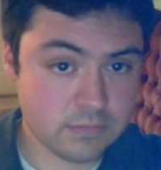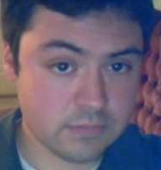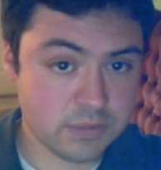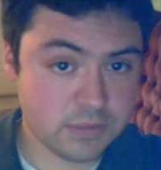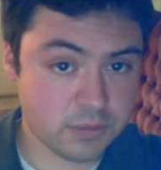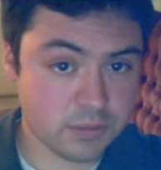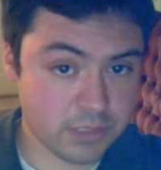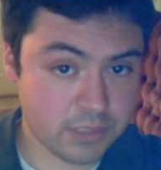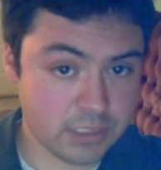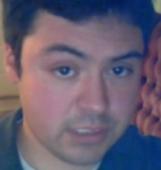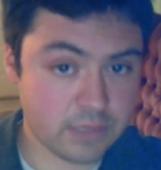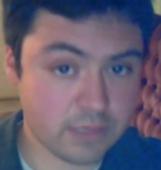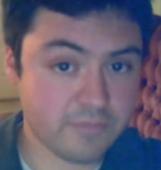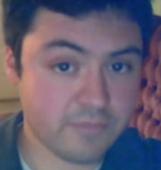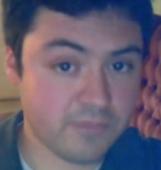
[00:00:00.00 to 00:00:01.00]
You need
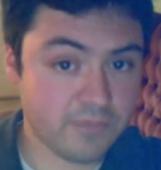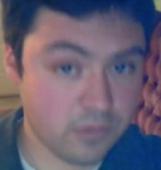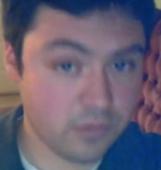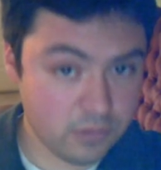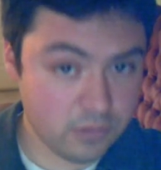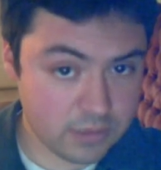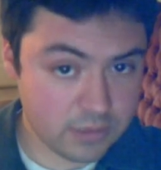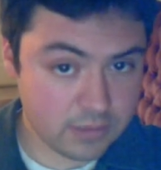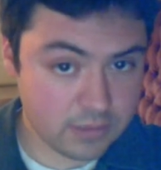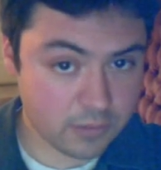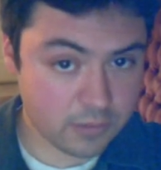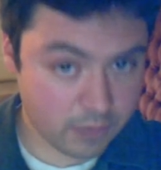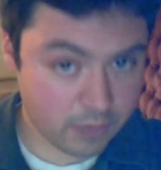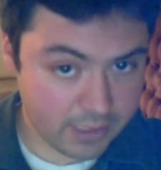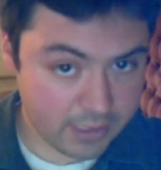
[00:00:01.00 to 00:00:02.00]
food
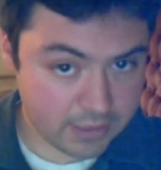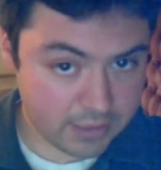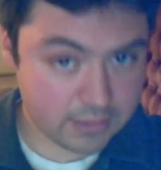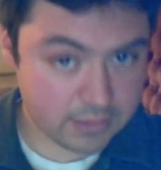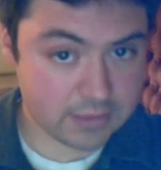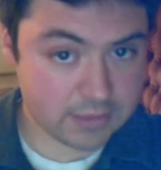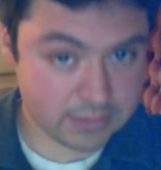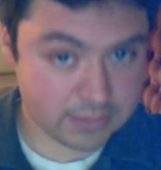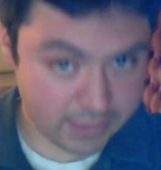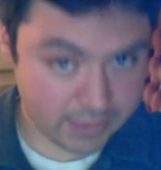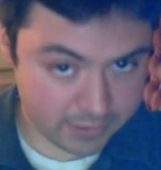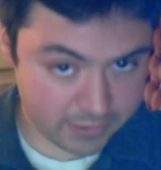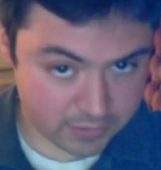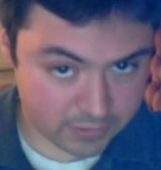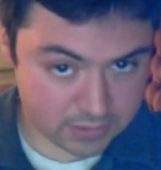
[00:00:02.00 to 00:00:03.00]
grade
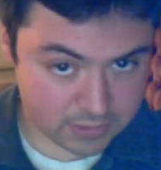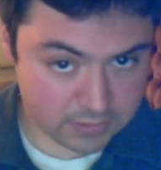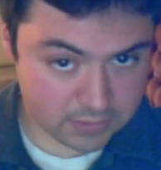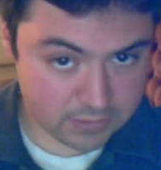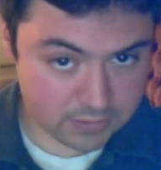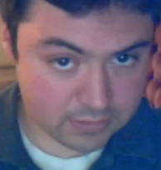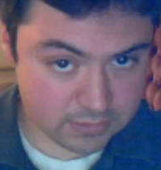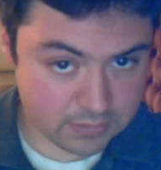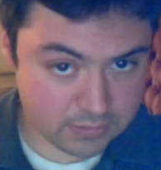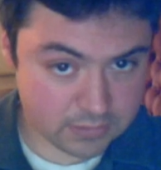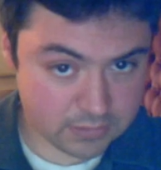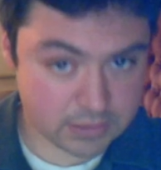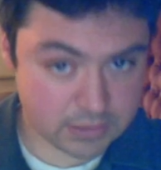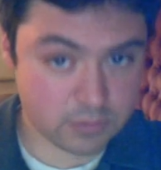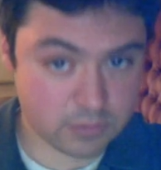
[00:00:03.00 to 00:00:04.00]
containers to
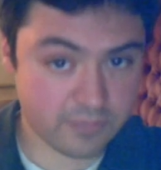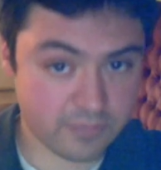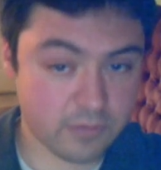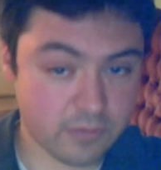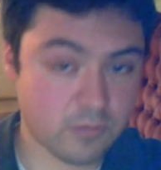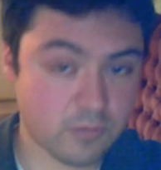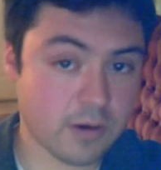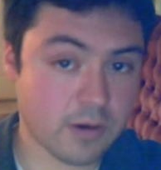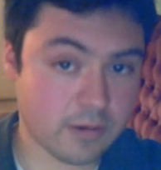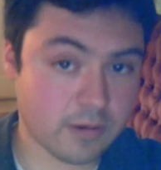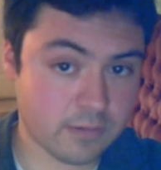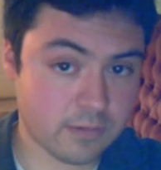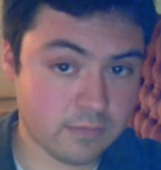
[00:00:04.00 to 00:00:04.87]
store food and water.